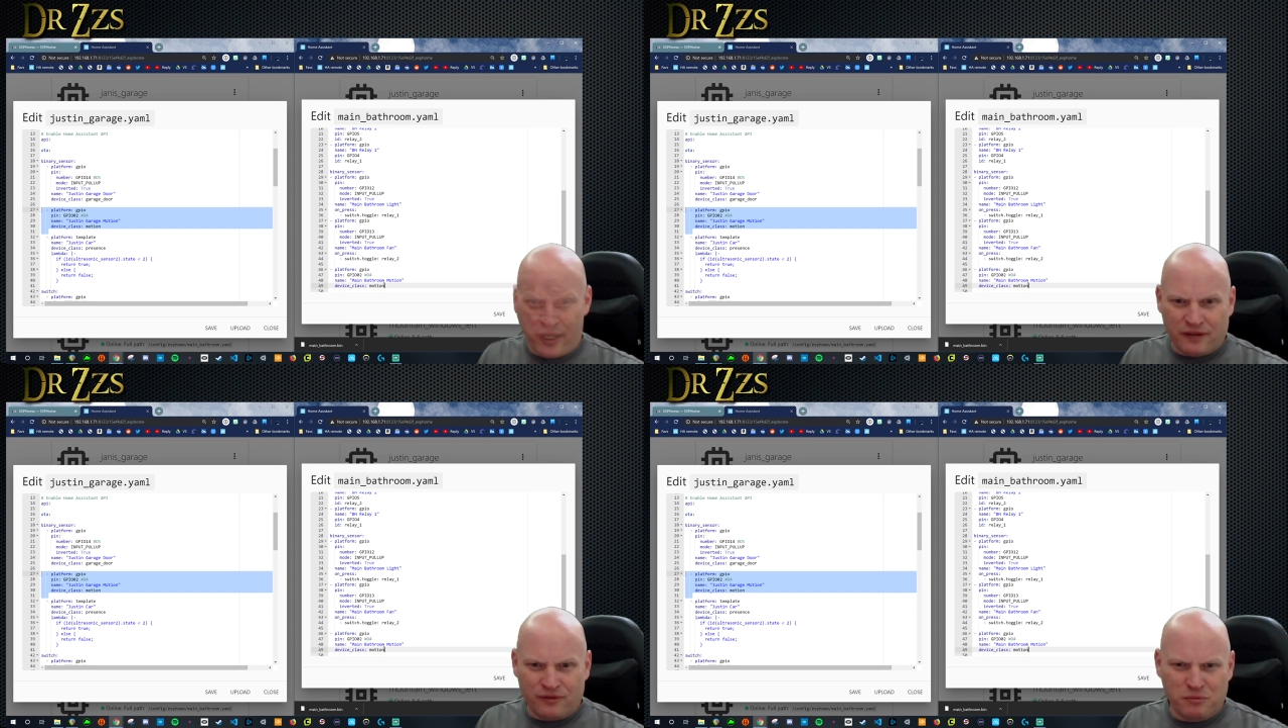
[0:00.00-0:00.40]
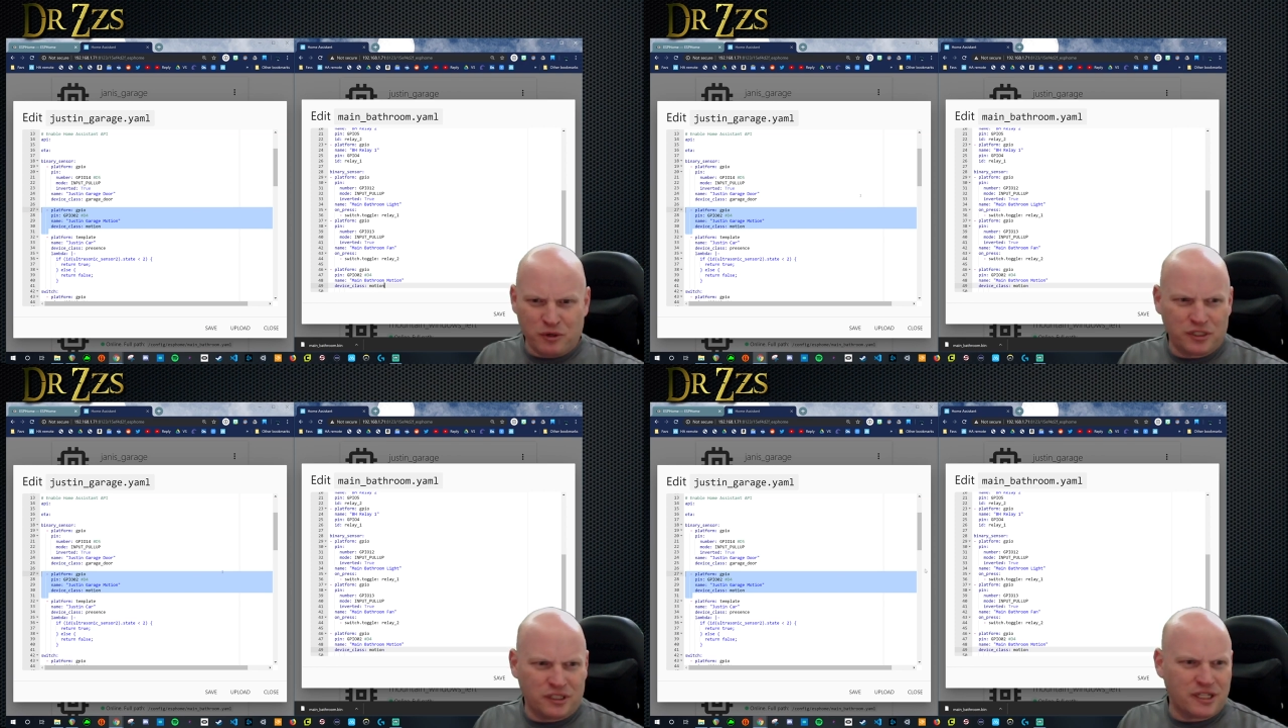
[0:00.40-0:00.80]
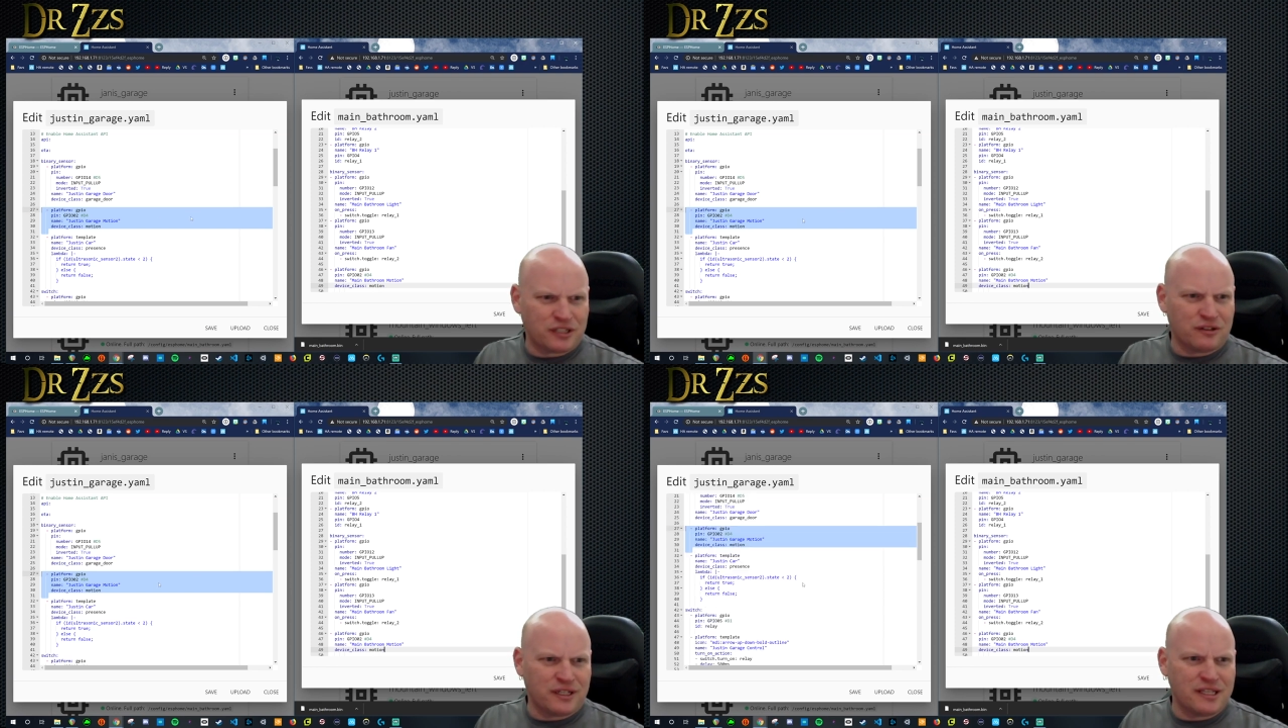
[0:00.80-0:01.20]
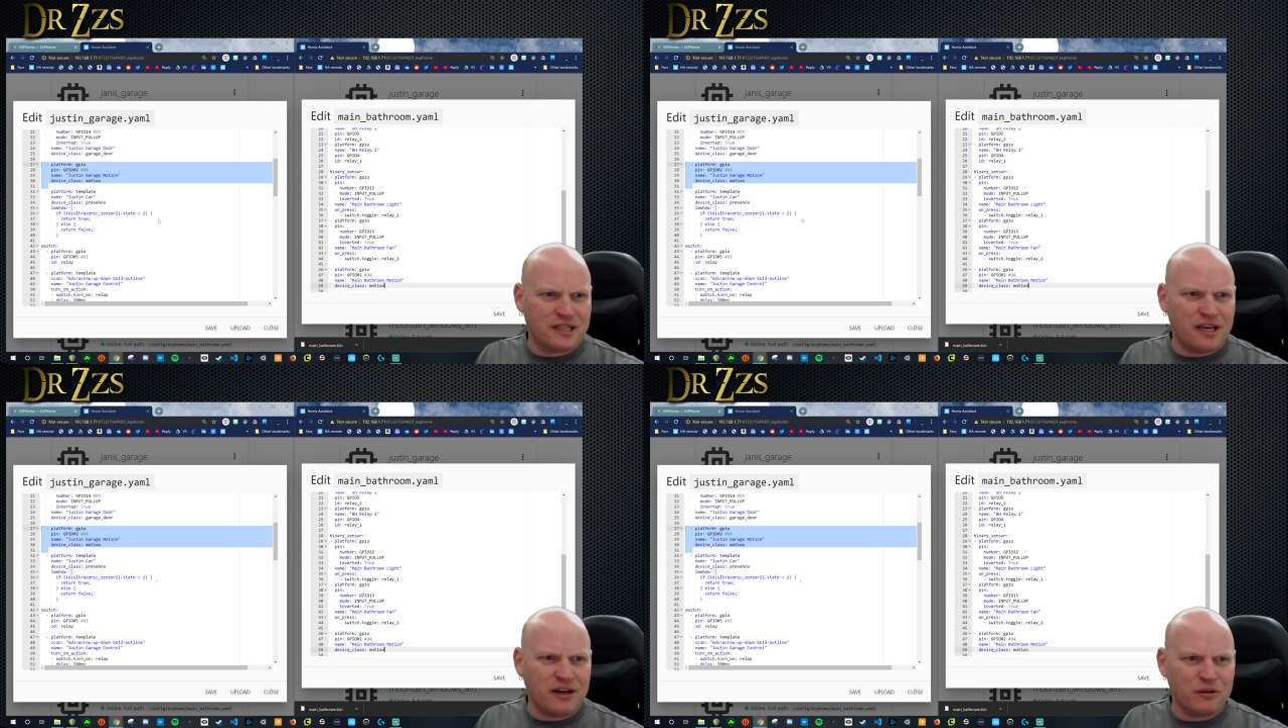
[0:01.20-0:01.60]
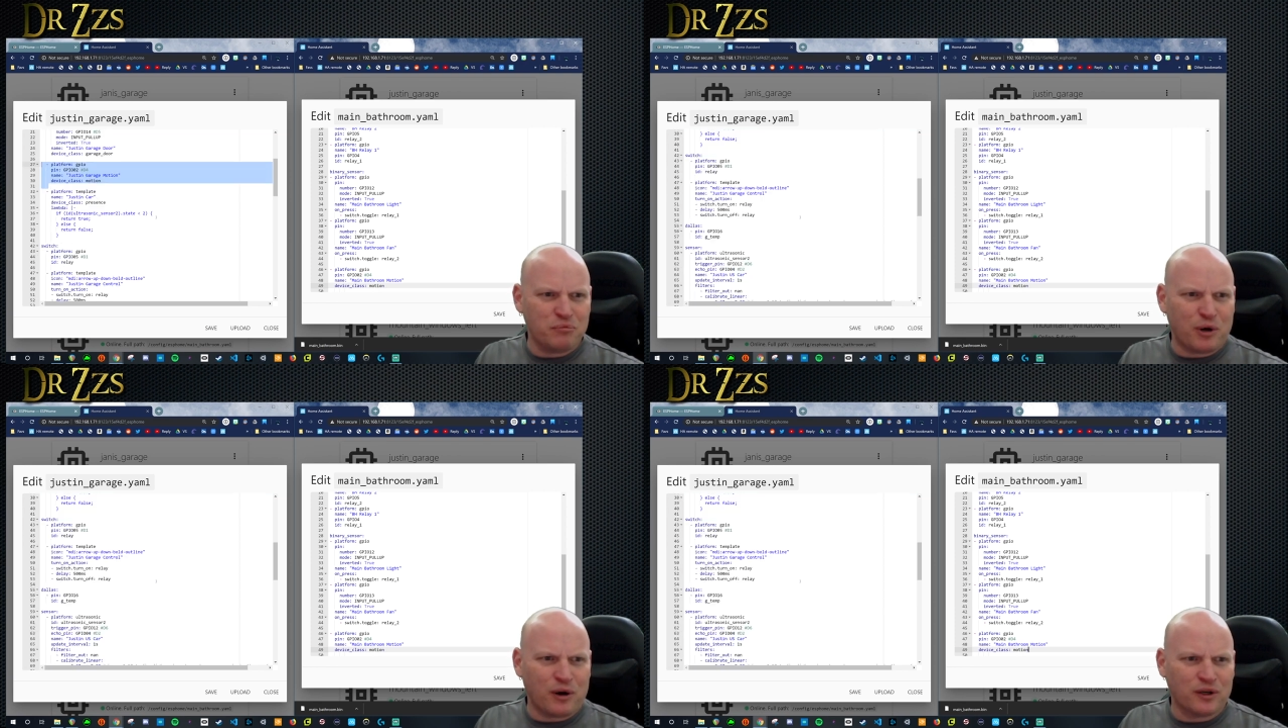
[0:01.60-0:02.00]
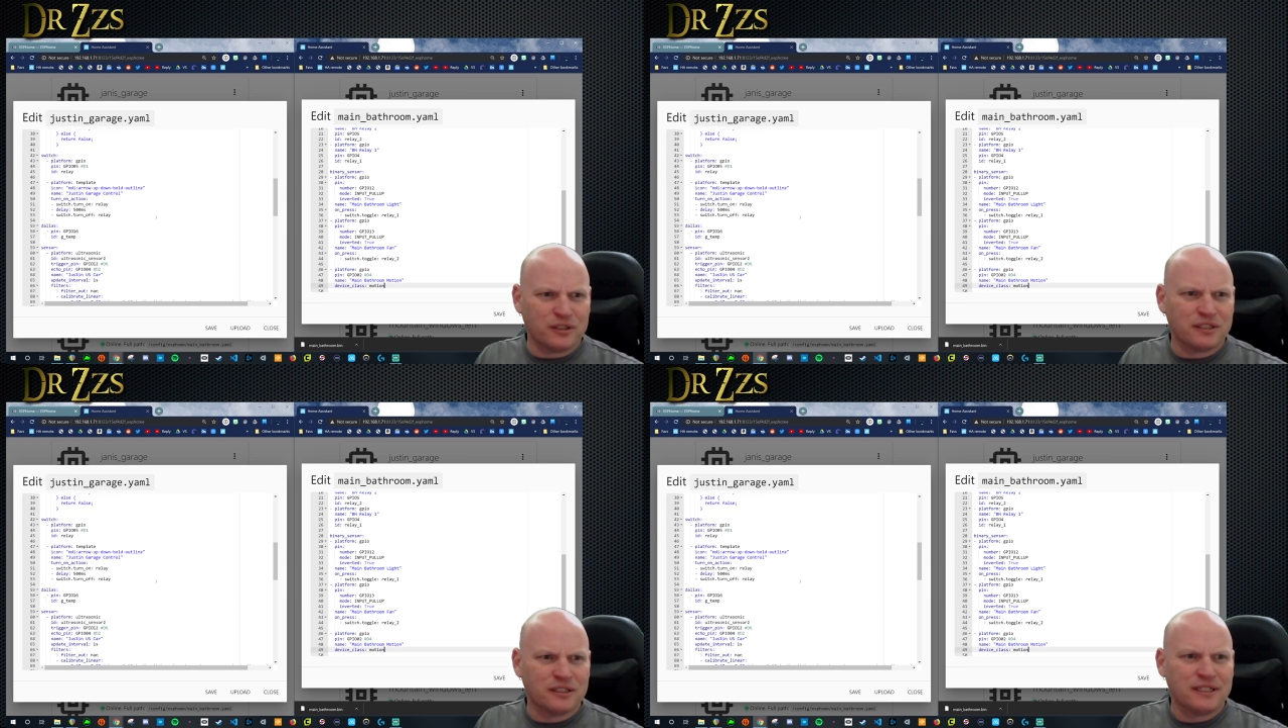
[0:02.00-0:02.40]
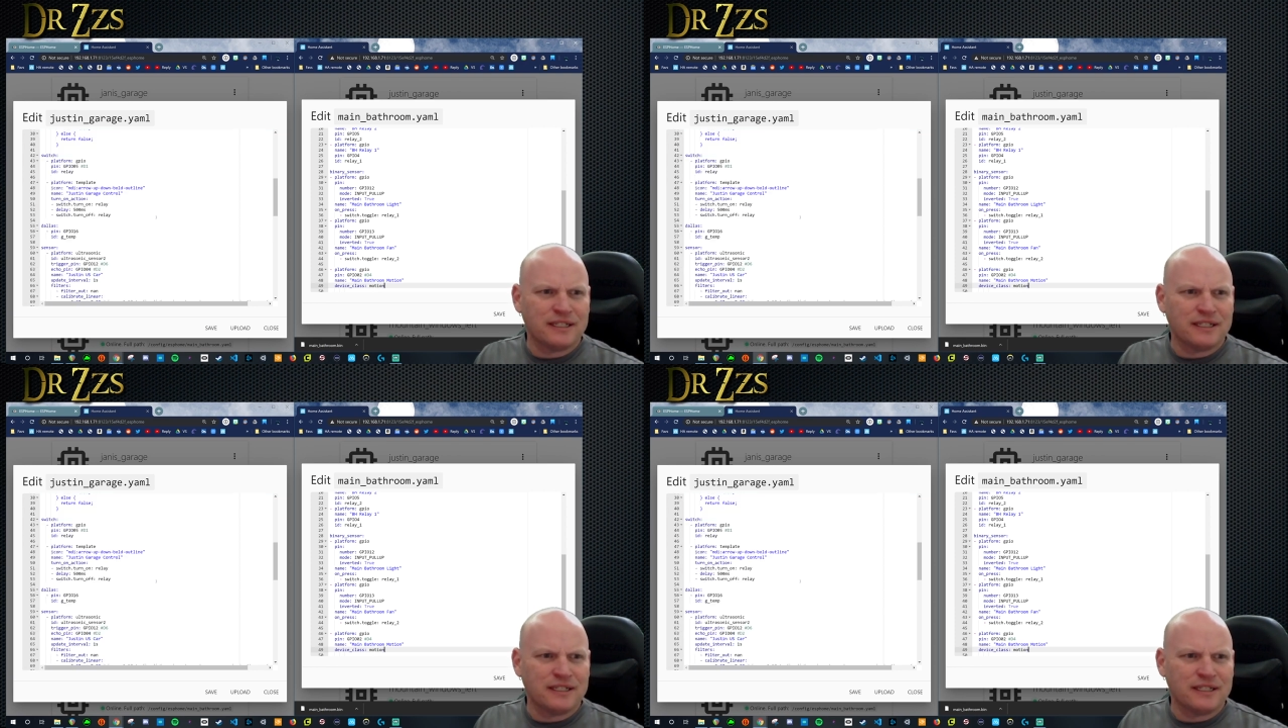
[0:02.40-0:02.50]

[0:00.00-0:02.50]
We'll do that for the motion detector. And then the other part